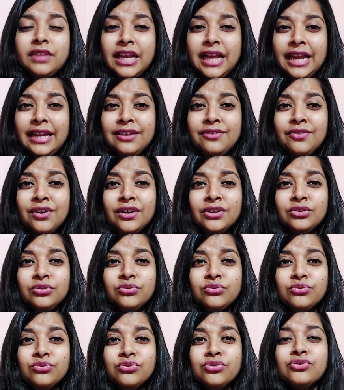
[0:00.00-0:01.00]
anyone
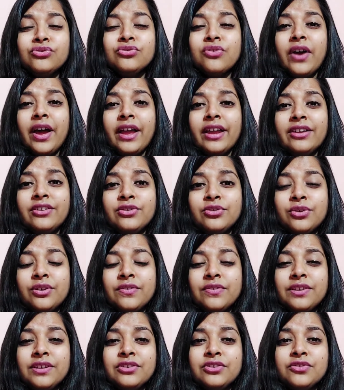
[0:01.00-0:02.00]
who's trying to give
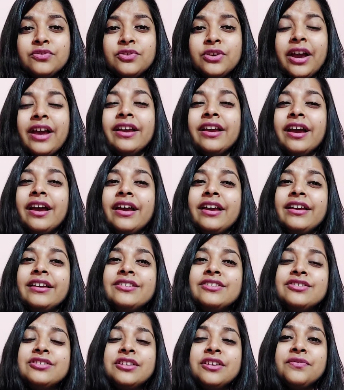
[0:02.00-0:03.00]
an interview, I
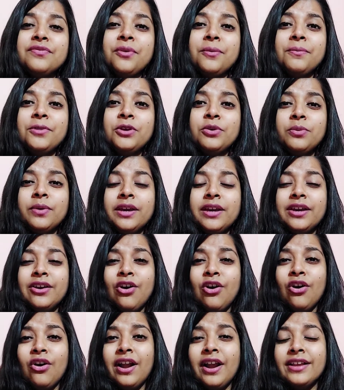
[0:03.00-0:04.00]
can say from QA
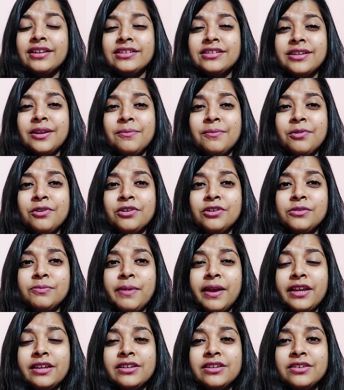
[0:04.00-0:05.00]
or SDET
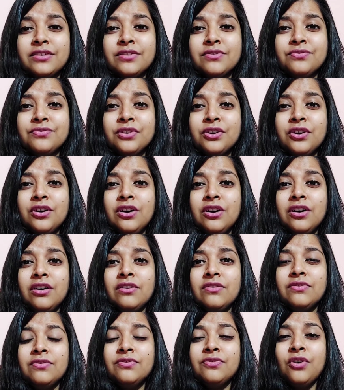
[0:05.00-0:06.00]
perspective,
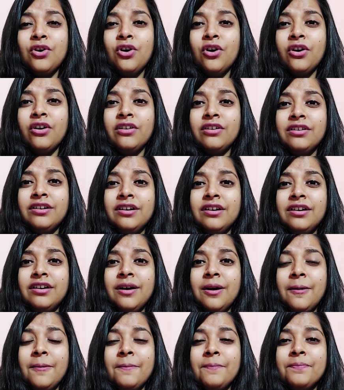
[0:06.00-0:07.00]
for
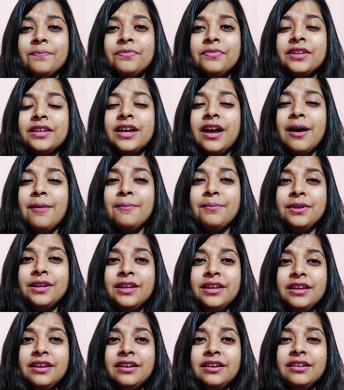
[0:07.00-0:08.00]
the
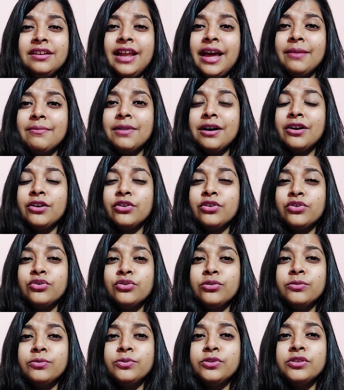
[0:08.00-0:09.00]
company Landmark
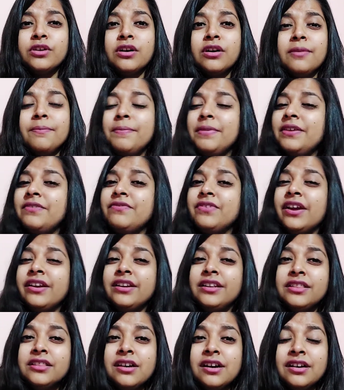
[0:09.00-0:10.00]
Groups, be
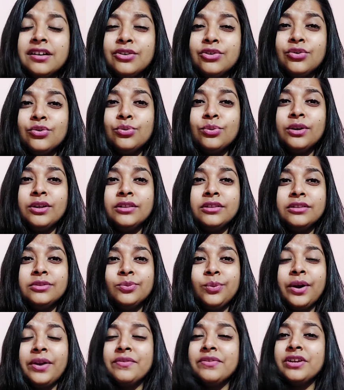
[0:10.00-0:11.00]
very thorough with
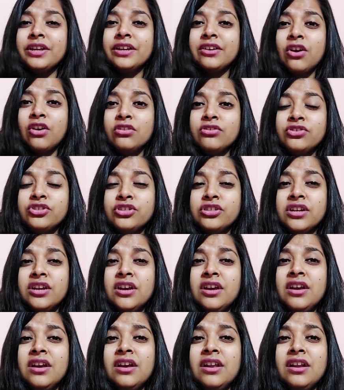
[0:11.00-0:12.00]
whatever technology,
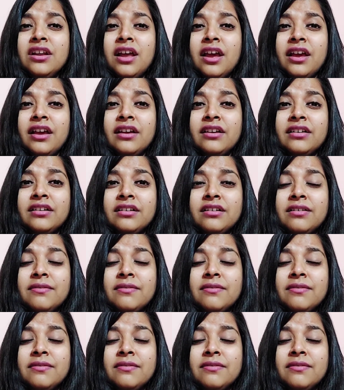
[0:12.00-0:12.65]
like